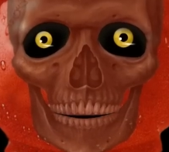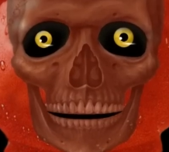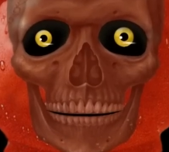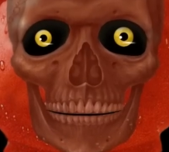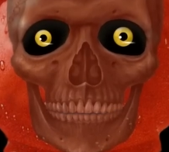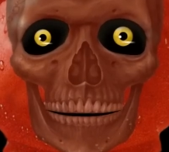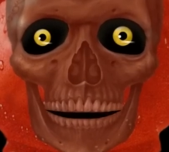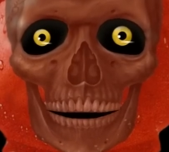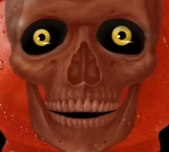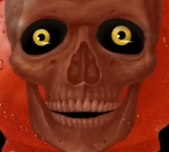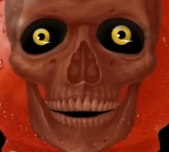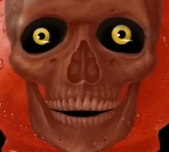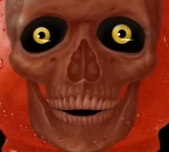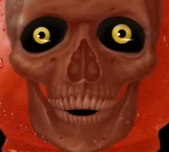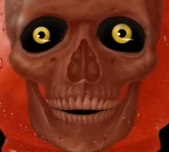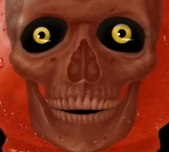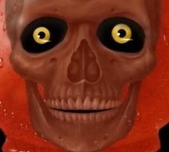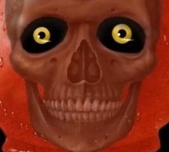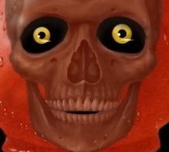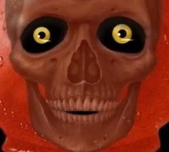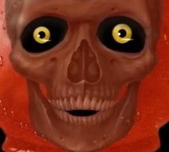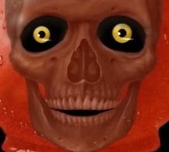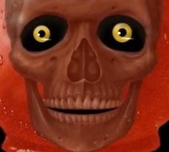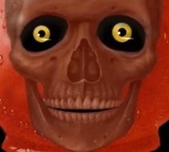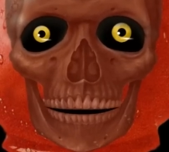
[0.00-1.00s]
spewed
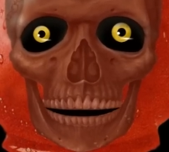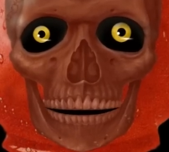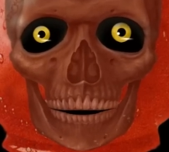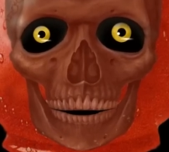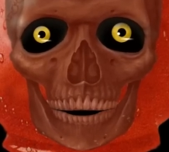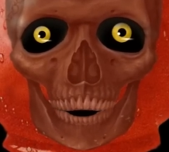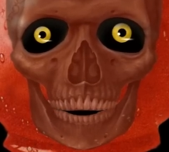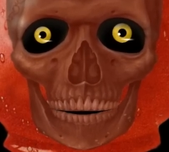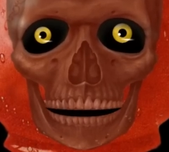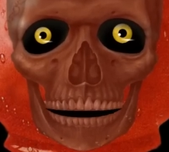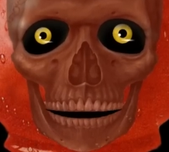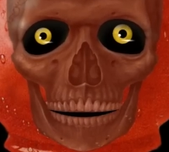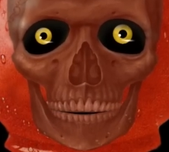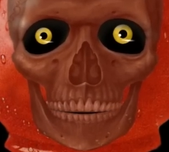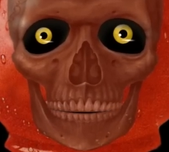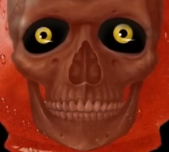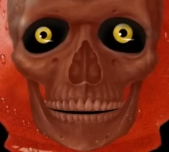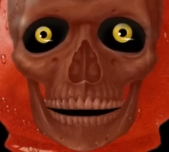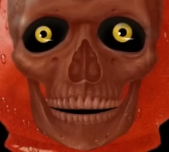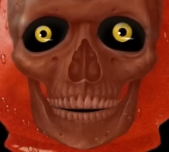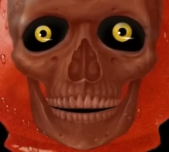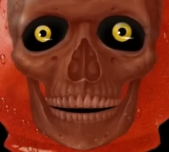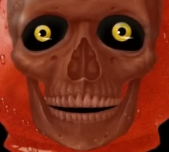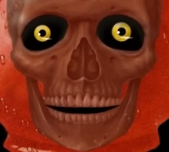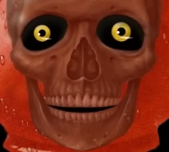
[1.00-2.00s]
towards women for such
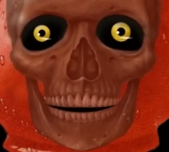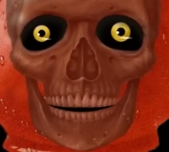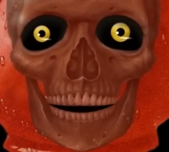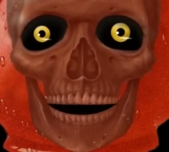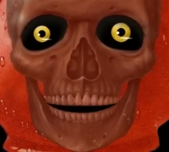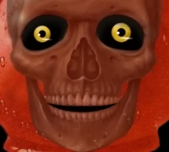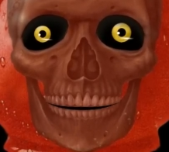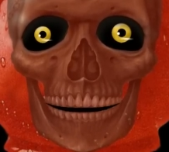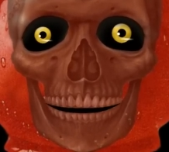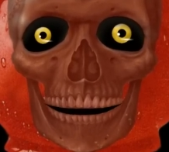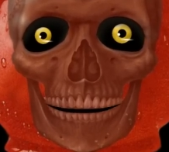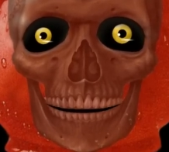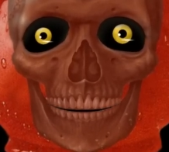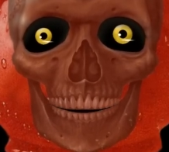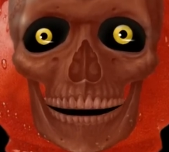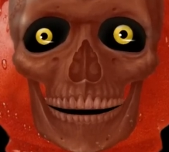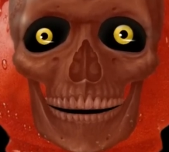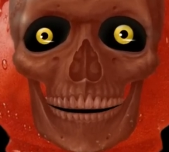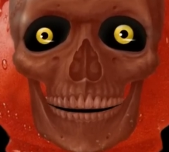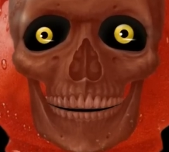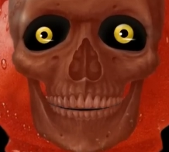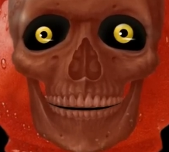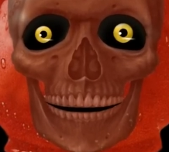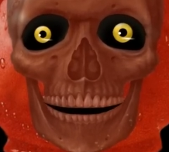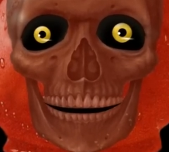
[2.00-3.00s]
men's inability to
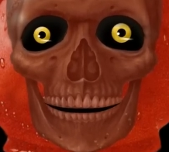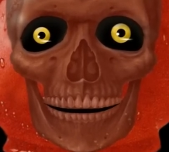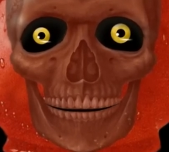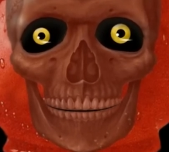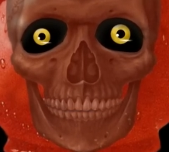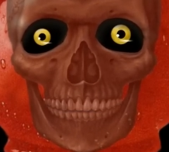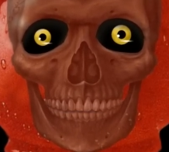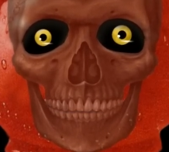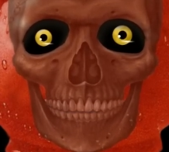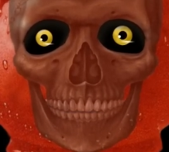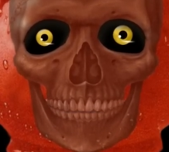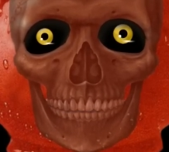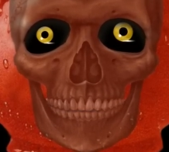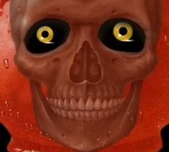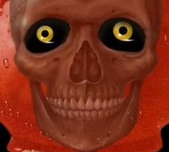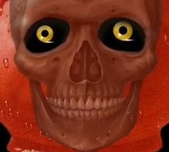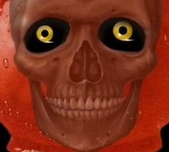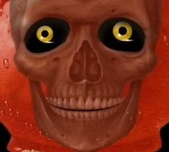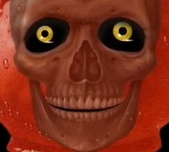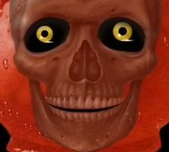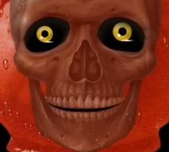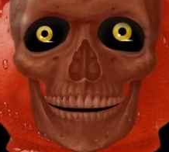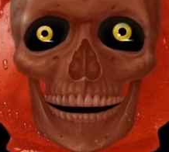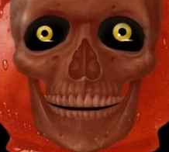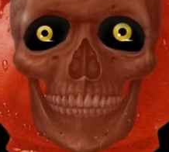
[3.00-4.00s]
get laid.
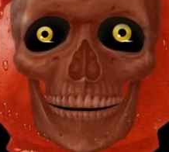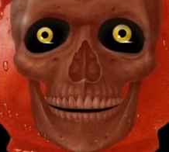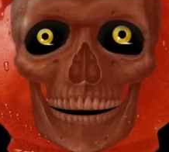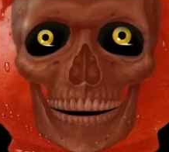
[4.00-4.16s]
And